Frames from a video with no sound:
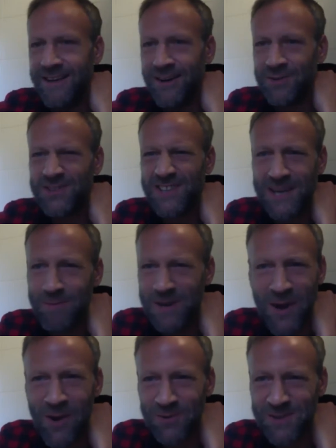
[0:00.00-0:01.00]
sticking my
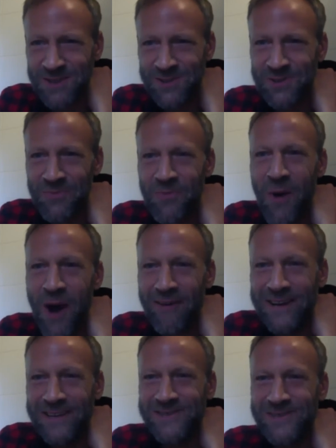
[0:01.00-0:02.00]
nose in
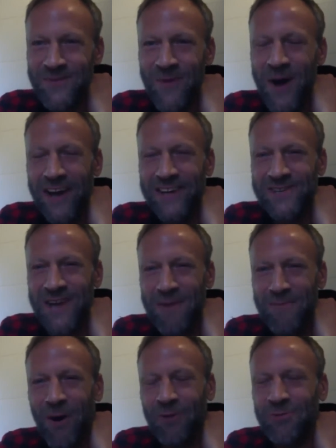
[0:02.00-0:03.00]
somewhere, some way,
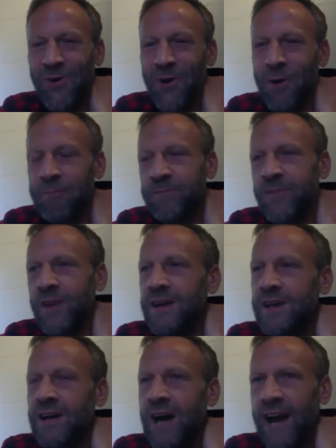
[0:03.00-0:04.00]
shape or form.
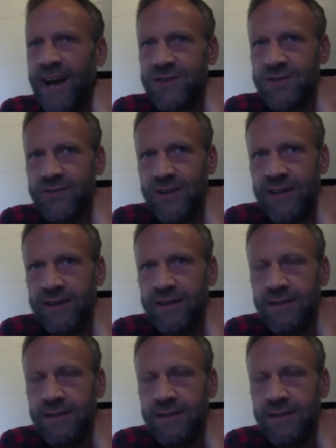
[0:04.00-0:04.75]
And actually,